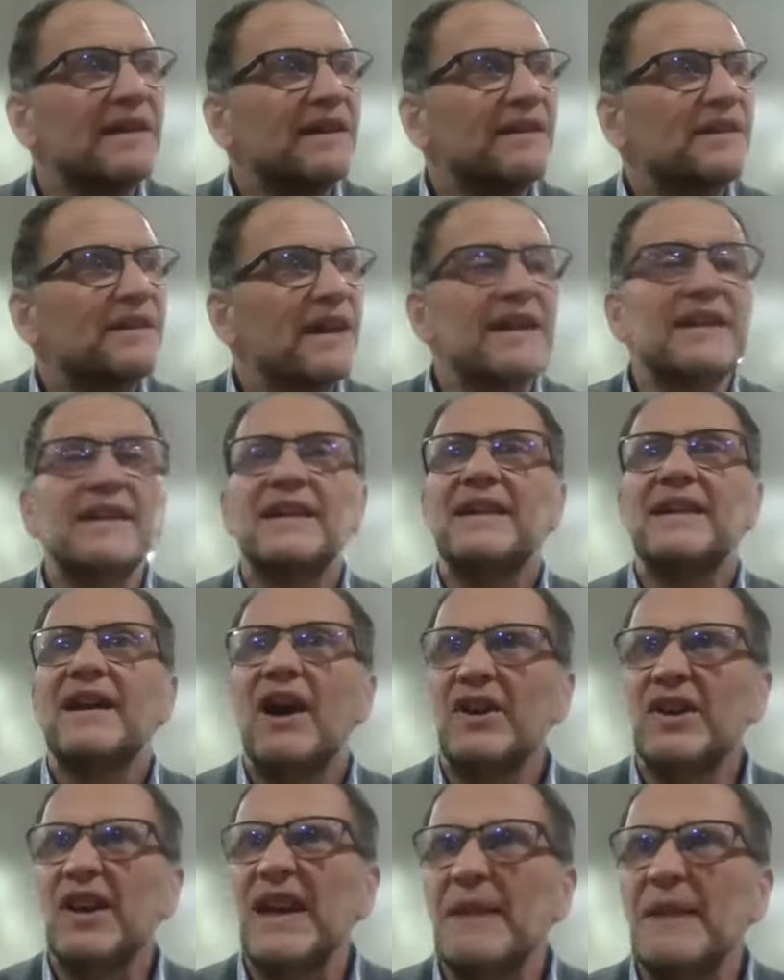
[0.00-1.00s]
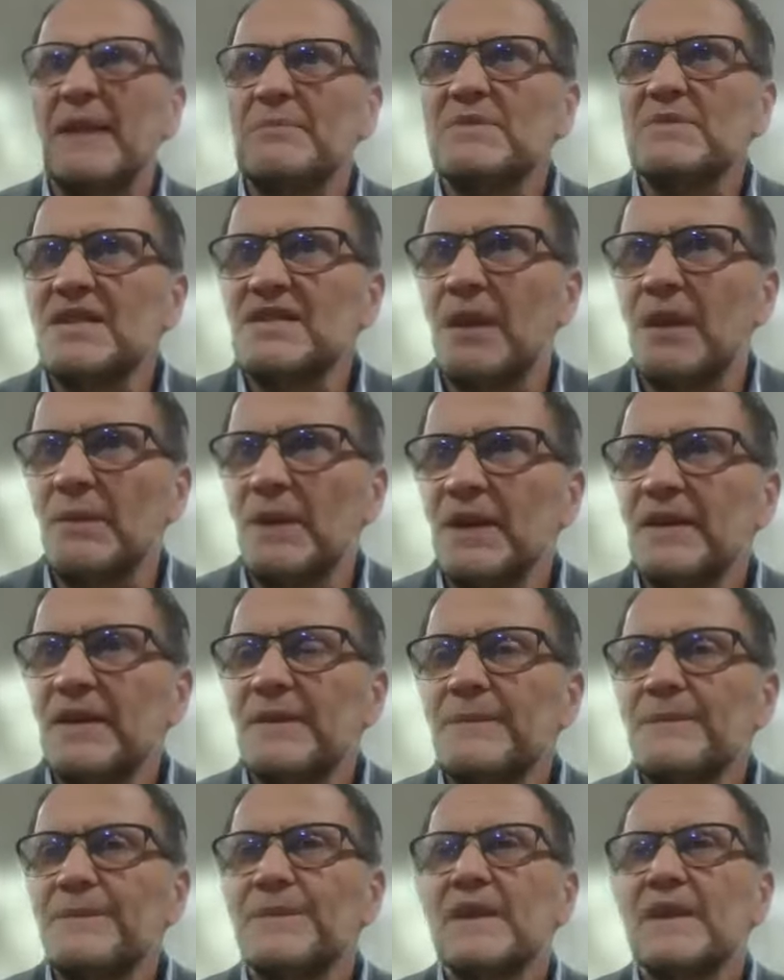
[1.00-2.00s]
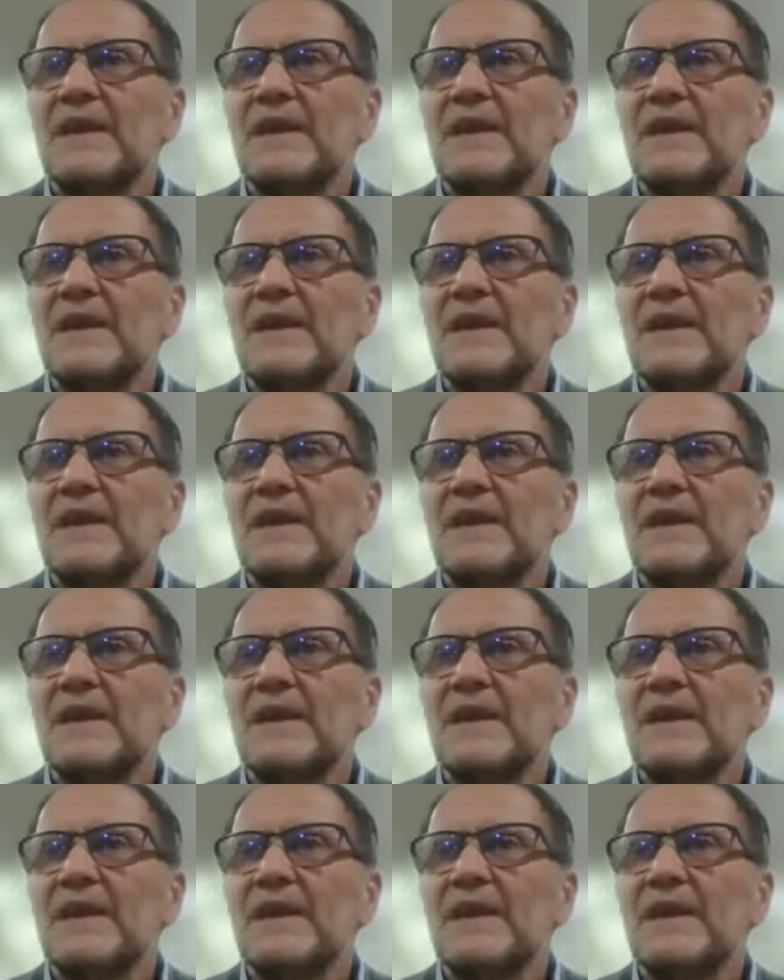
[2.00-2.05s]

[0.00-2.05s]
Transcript: okay? On an empty stomach.